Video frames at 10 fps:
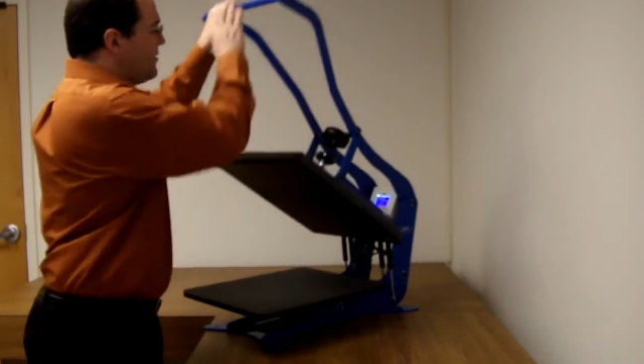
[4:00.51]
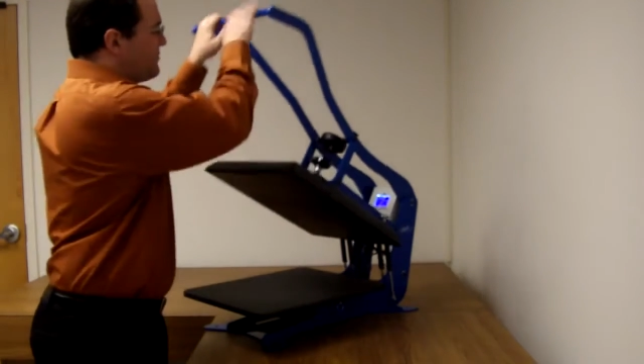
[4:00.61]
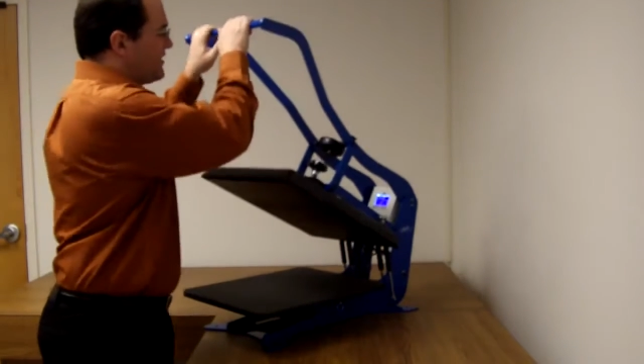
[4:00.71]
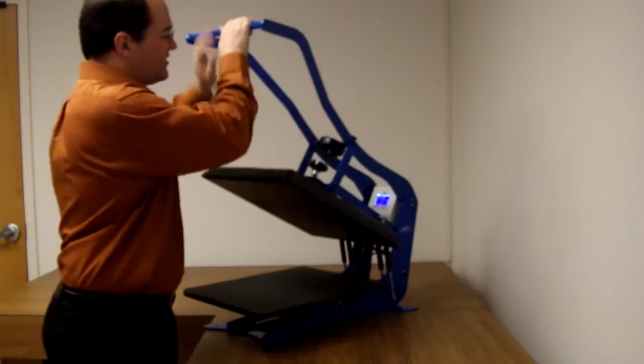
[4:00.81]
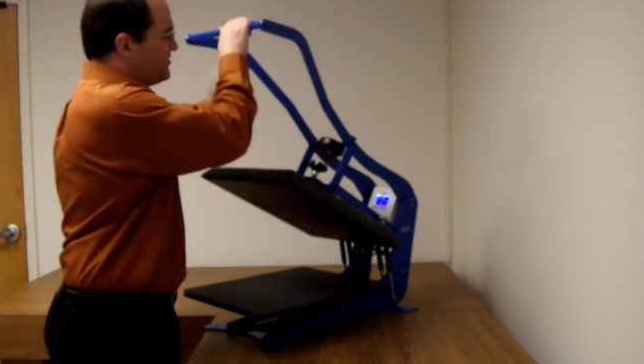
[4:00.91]

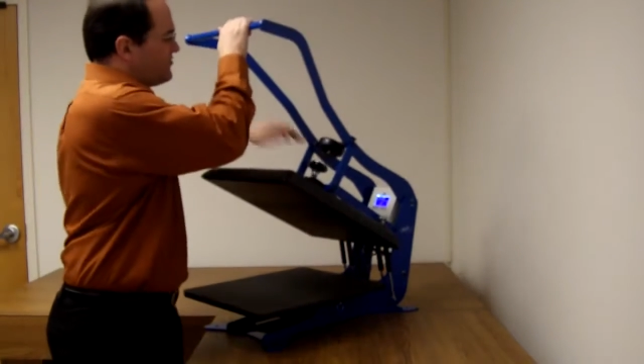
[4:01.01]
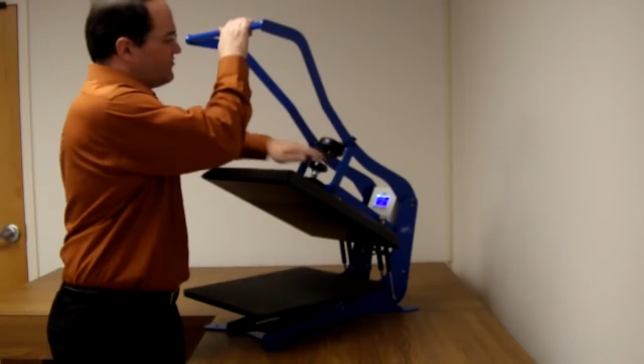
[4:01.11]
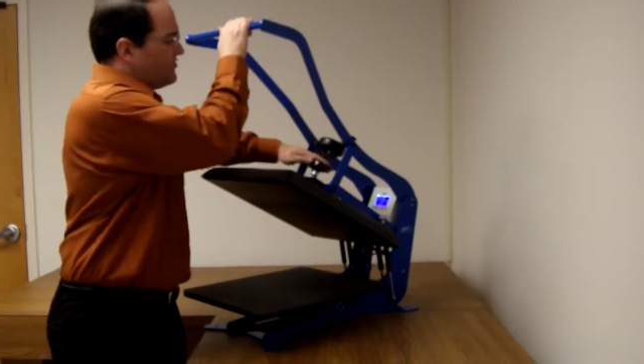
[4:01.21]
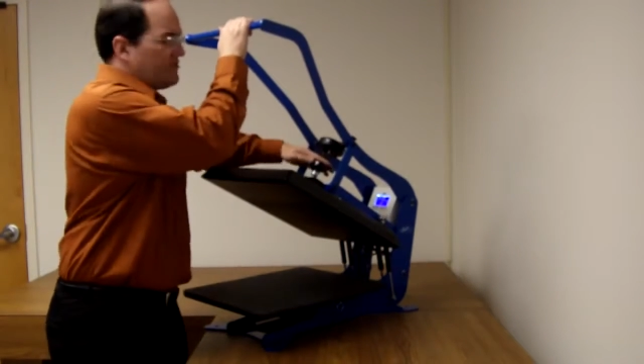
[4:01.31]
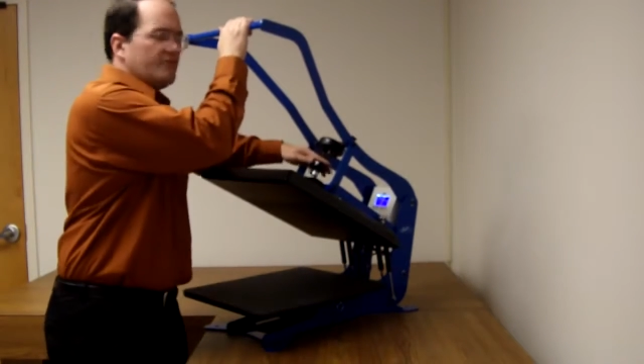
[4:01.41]
But I'm going to
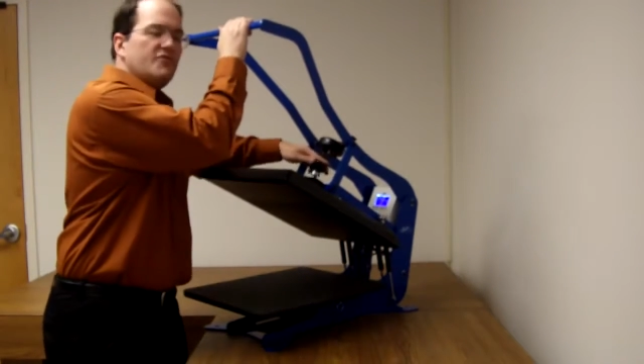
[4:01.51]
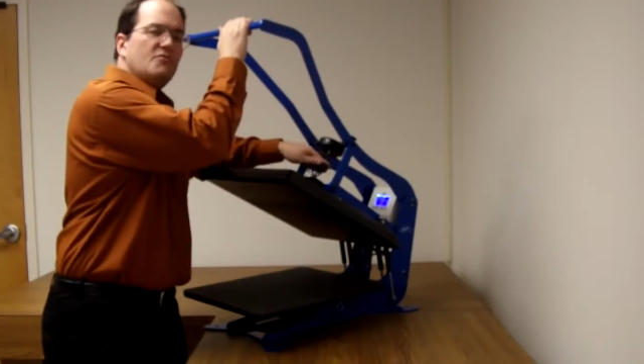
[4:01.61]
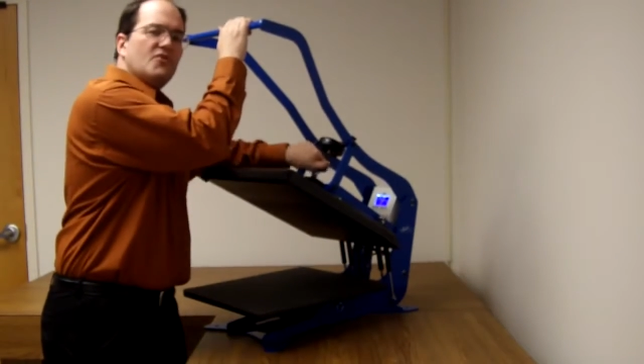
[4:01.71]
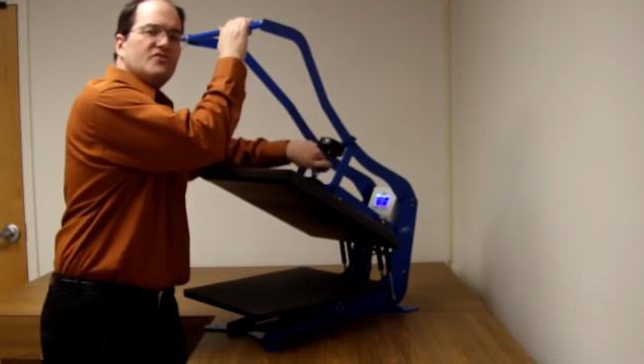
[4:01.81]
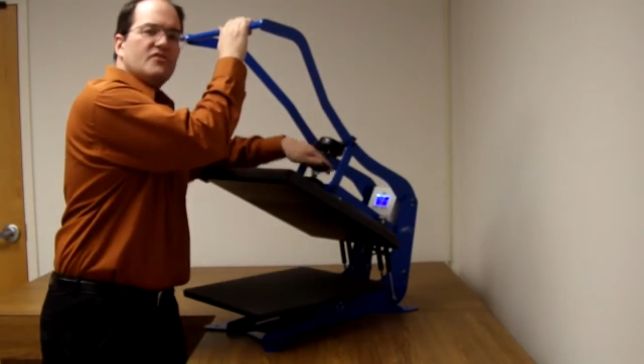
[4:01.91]
turn this a few
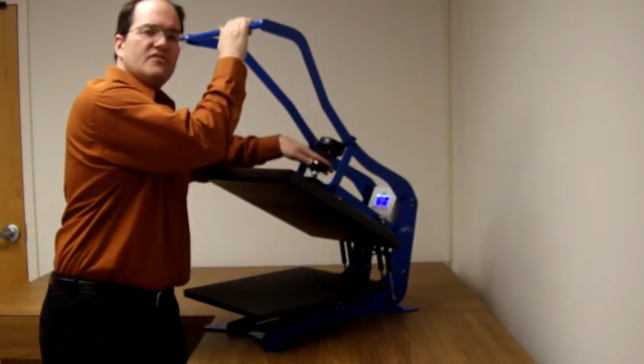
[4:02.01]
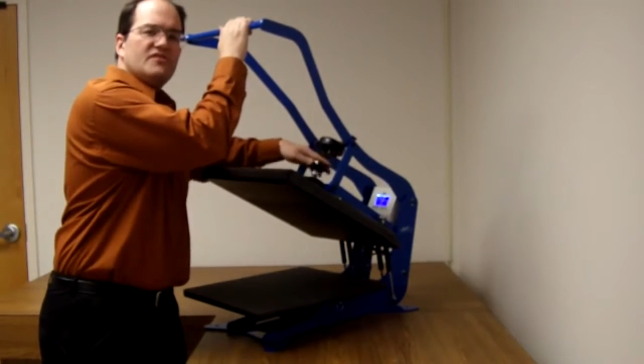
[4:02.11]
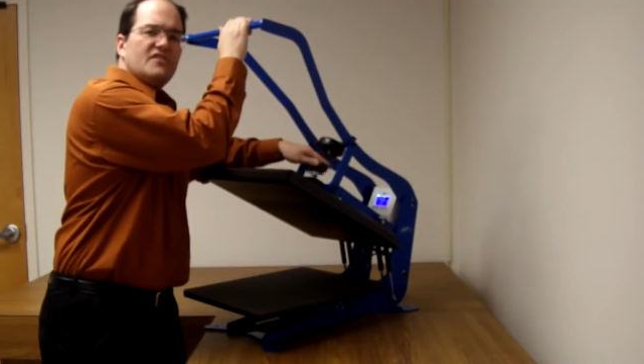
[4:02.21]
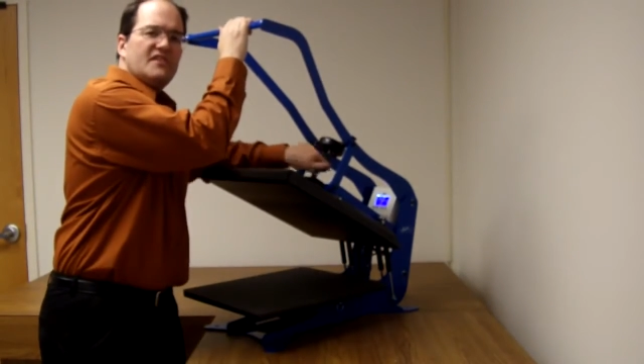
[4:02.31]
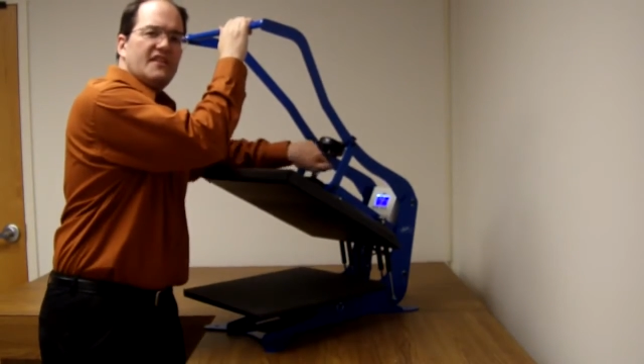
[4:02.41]
more turns to the